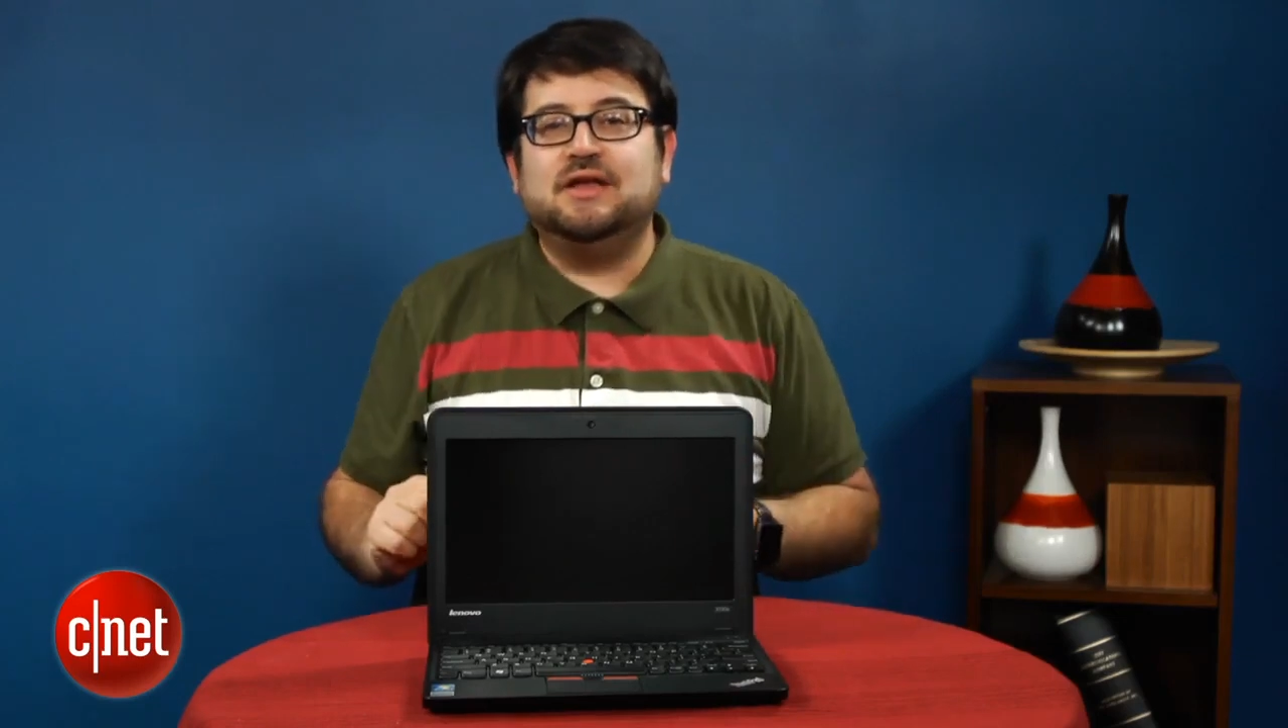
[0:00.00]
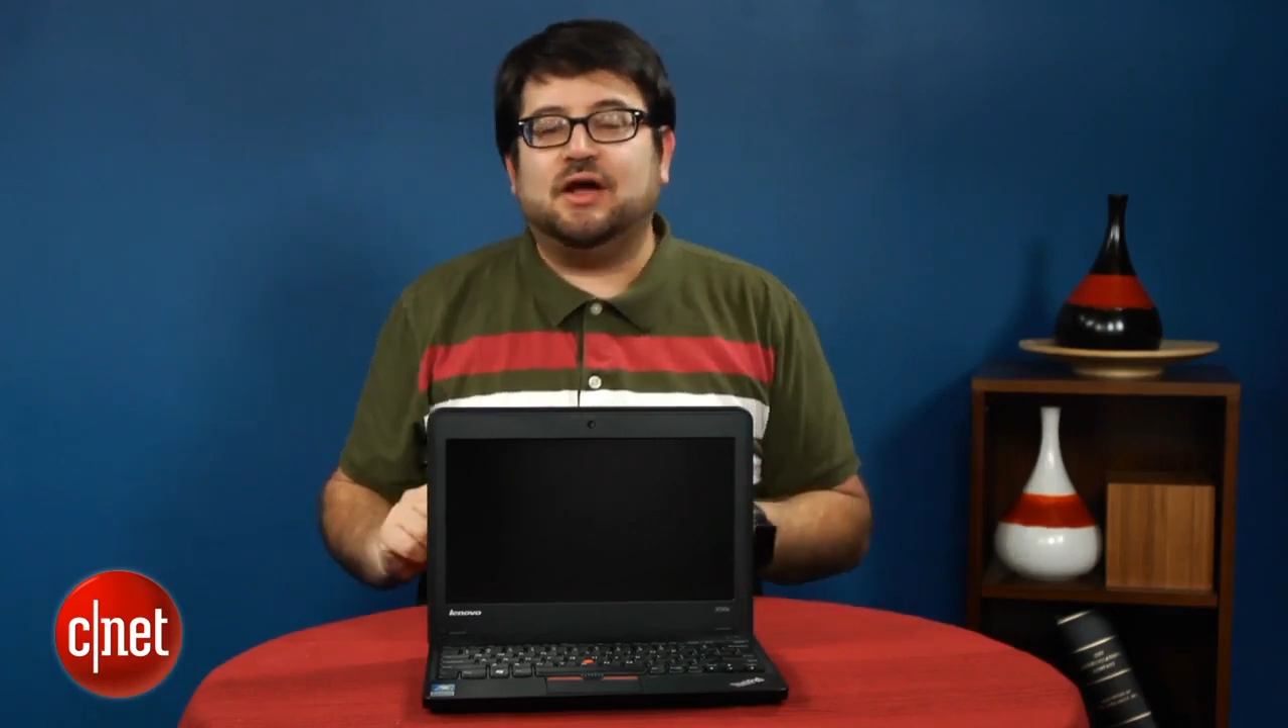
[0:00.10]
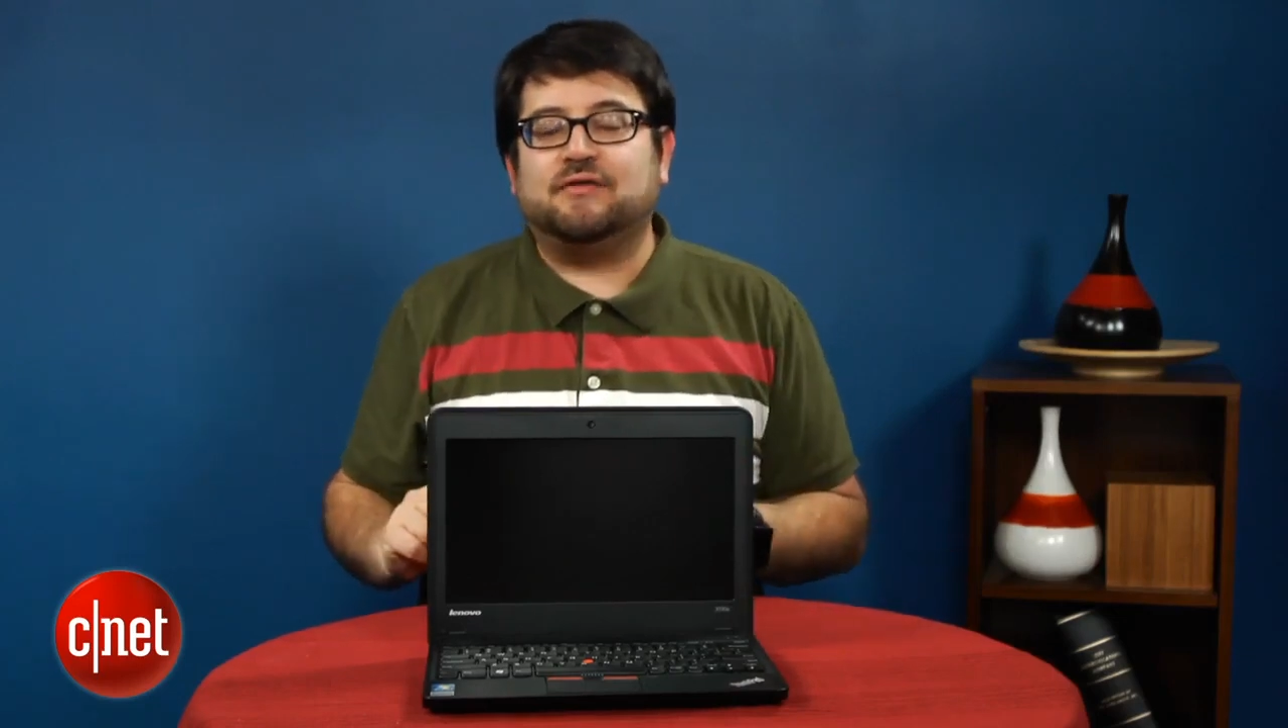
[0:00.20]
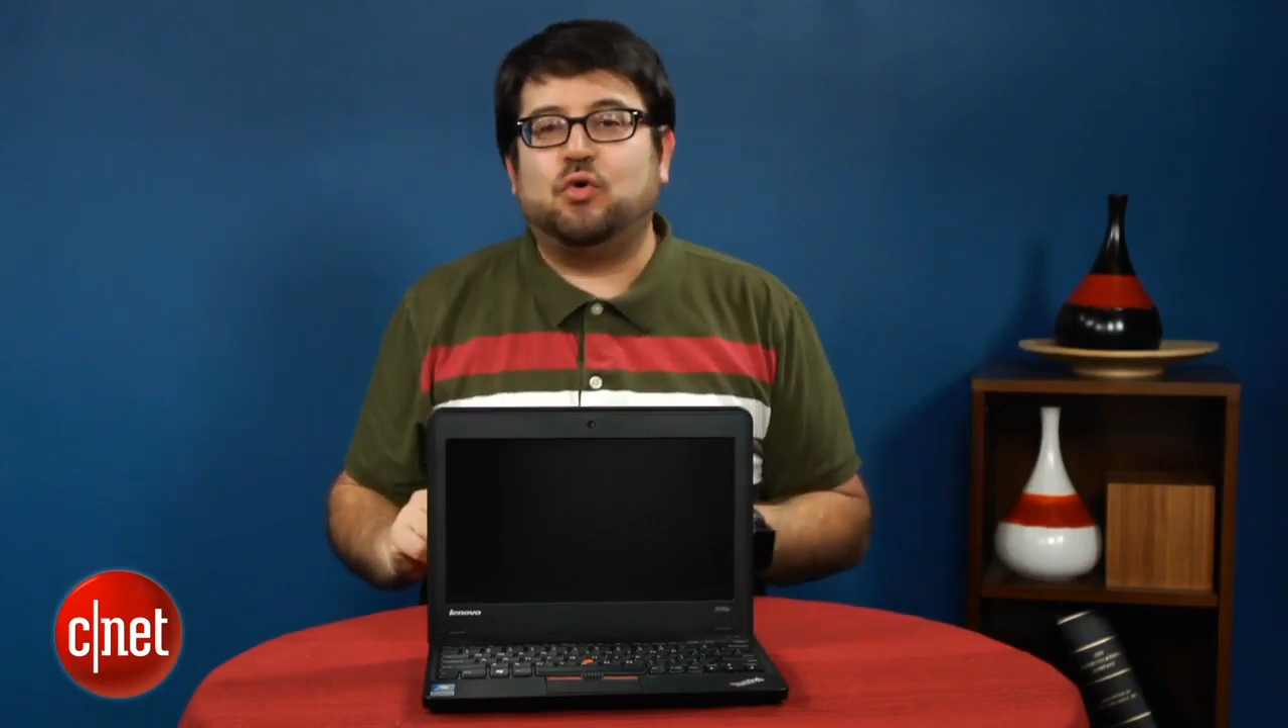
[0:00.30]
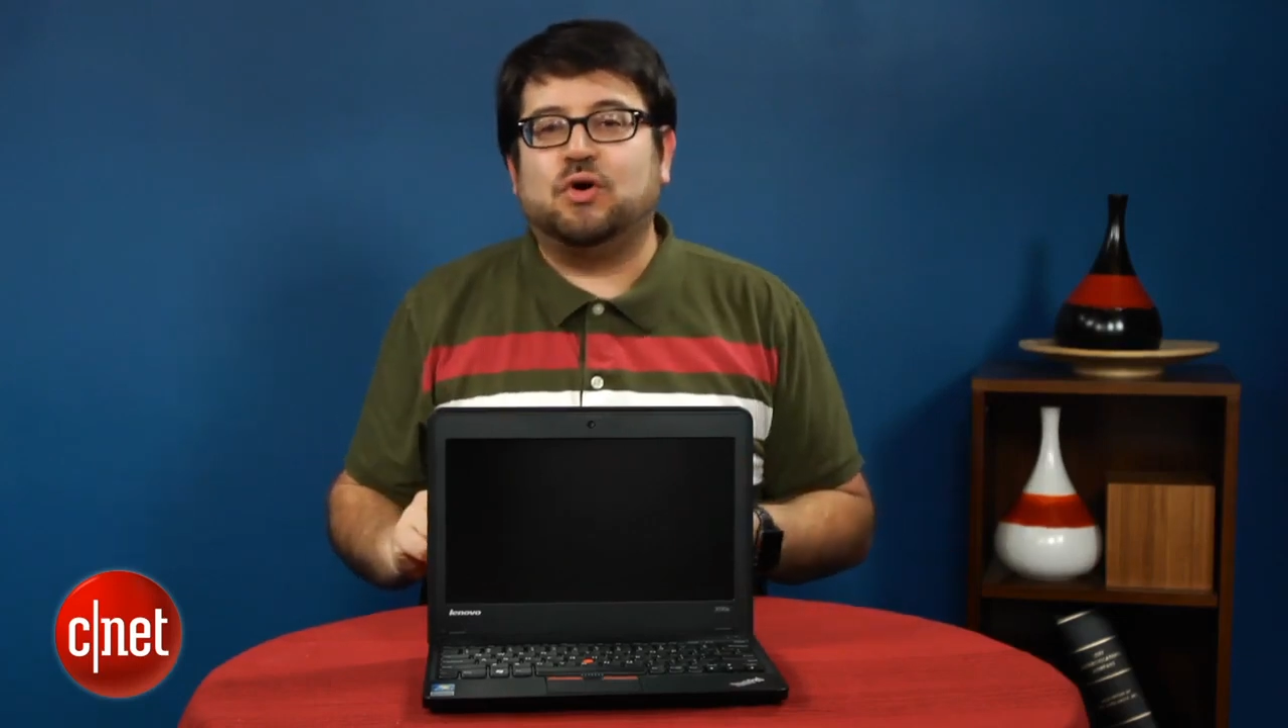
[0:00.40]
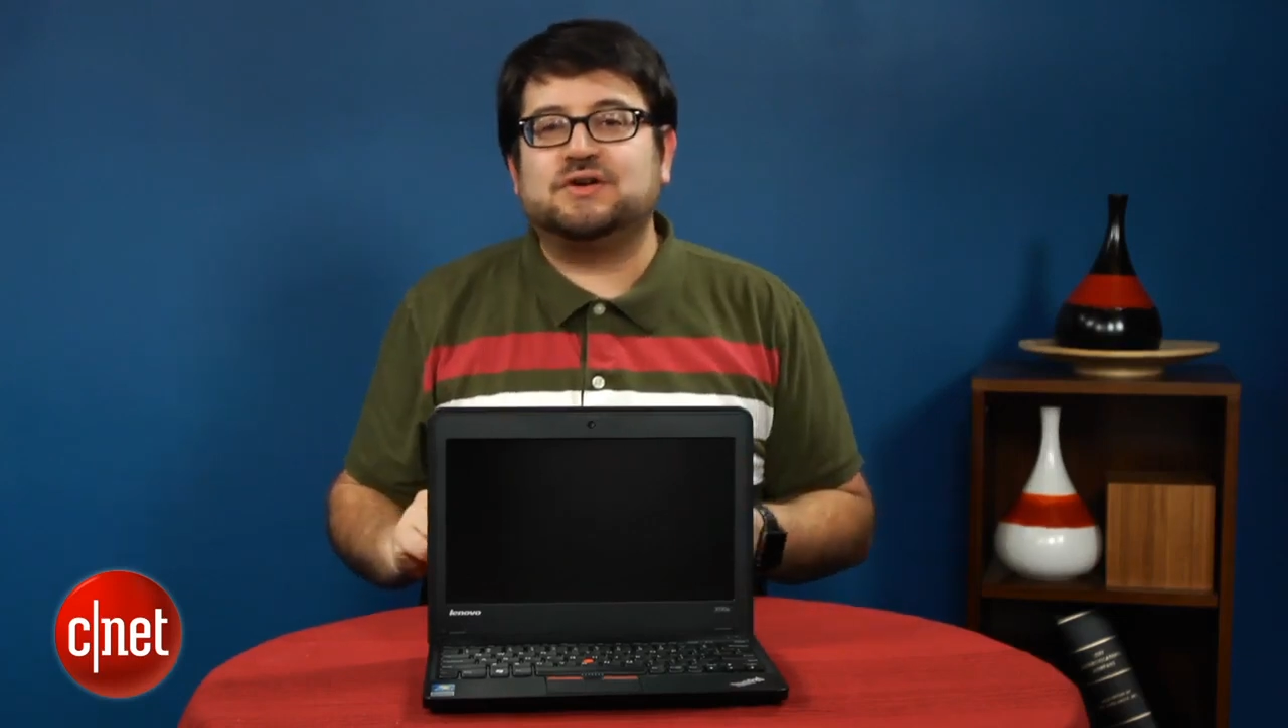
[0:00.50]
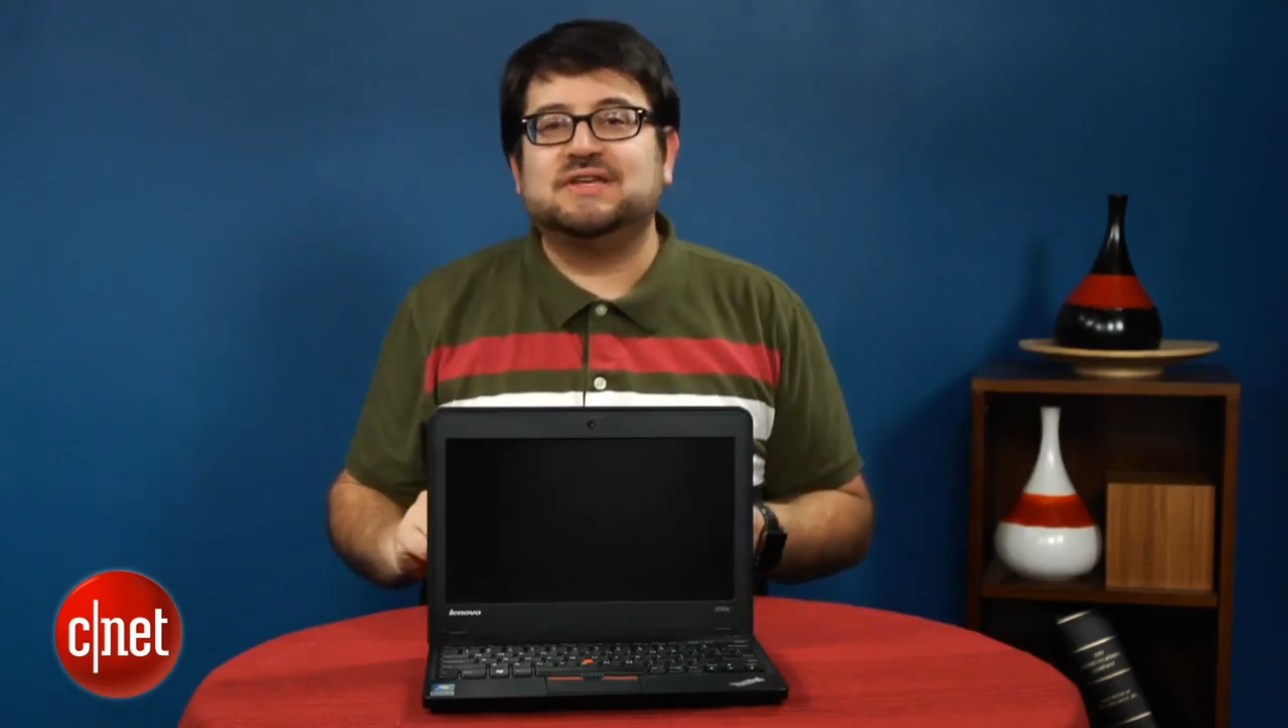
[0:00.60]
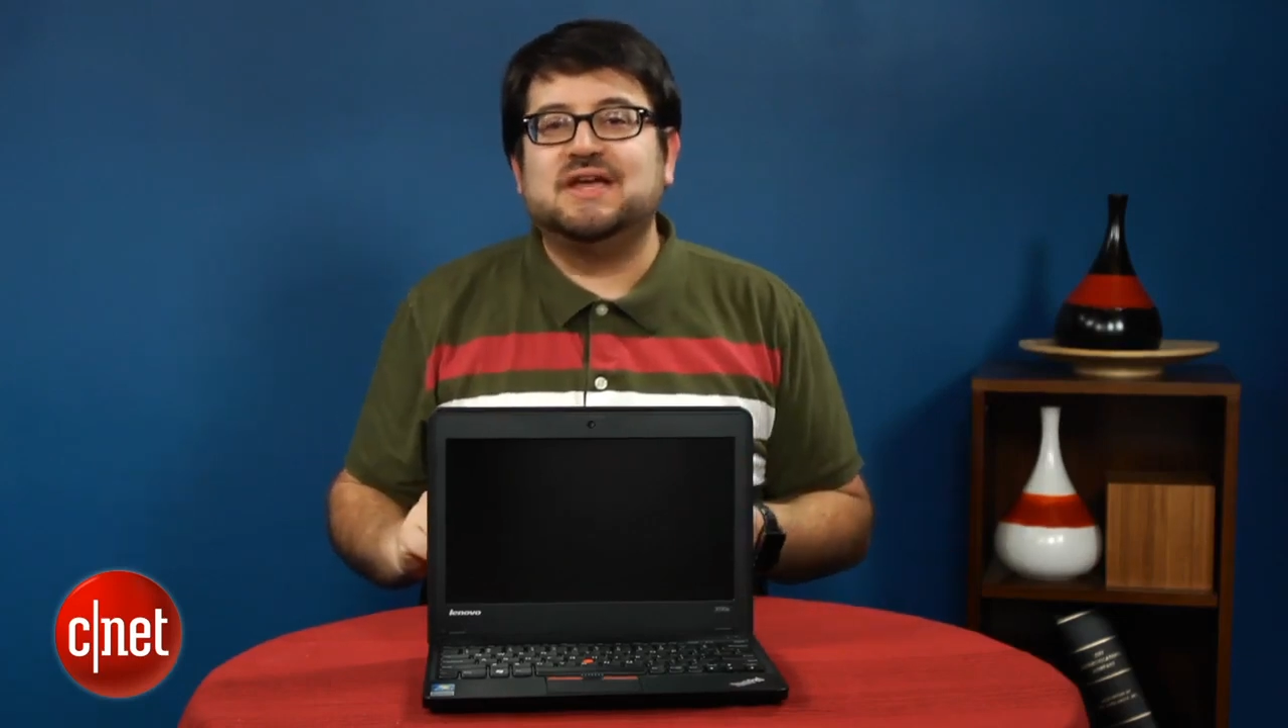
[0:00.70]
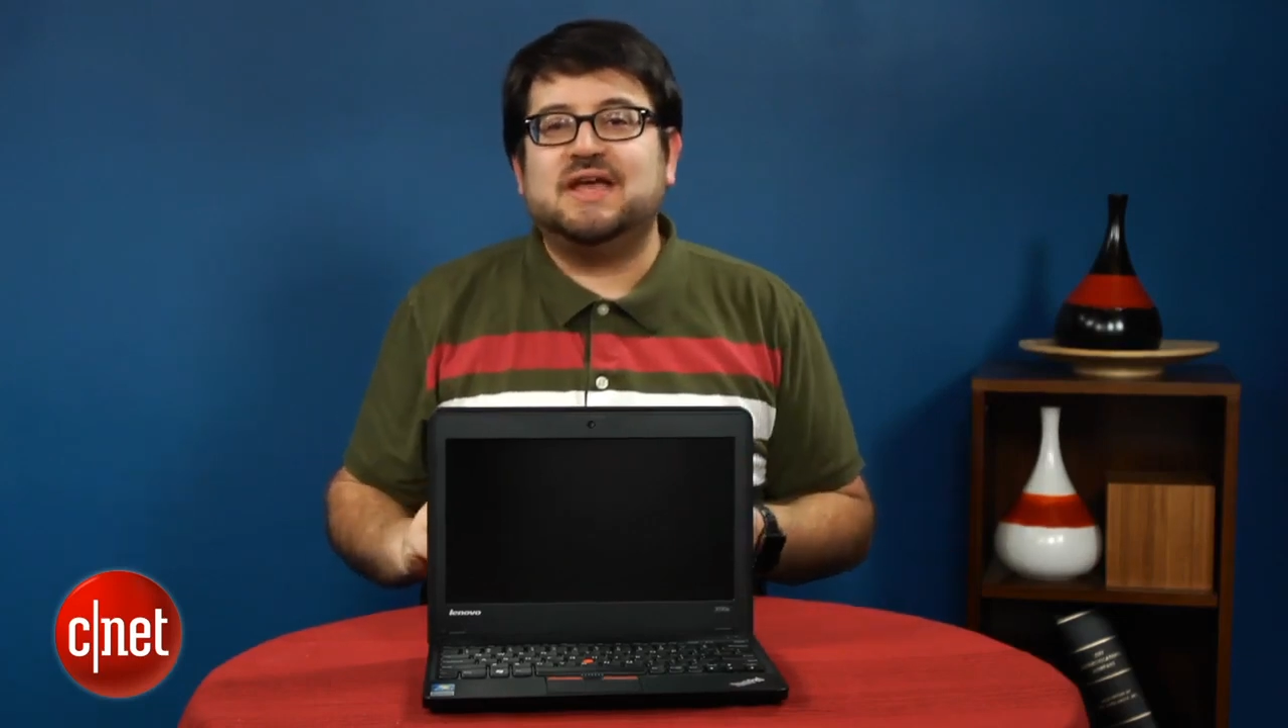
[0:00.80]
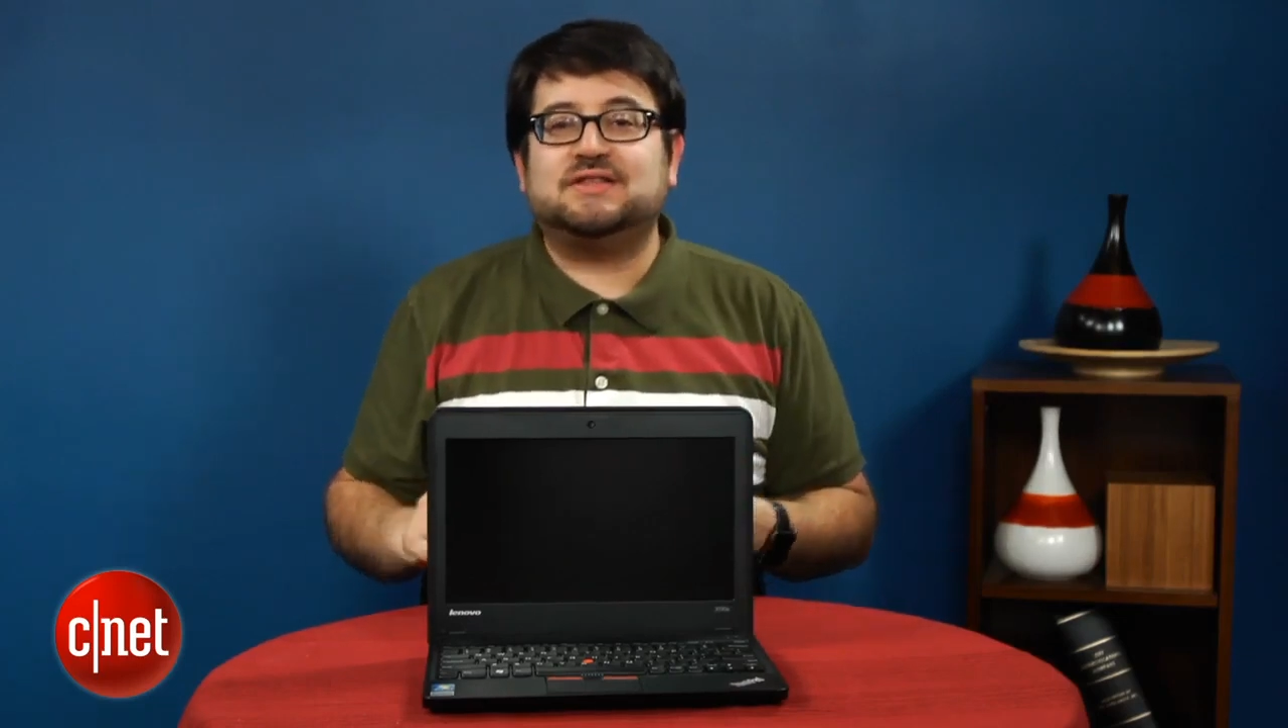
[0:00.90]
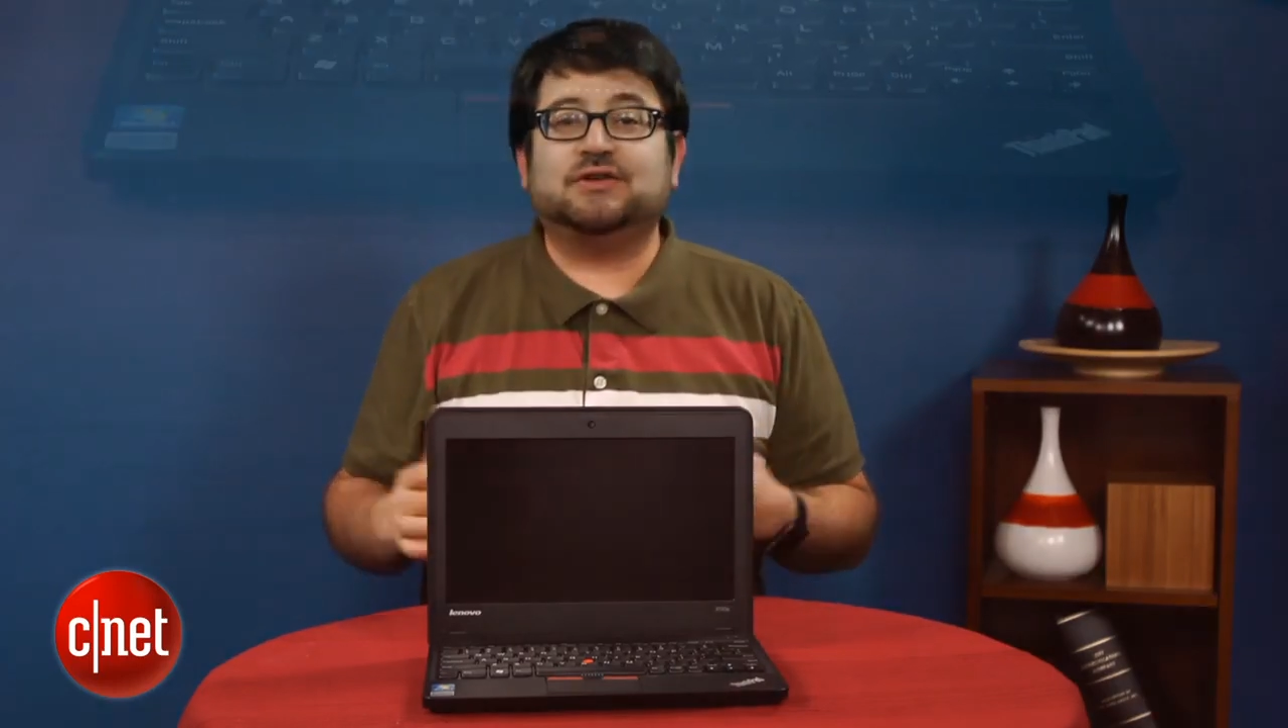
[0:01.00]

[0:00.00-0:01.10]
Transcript: Now, of course, it's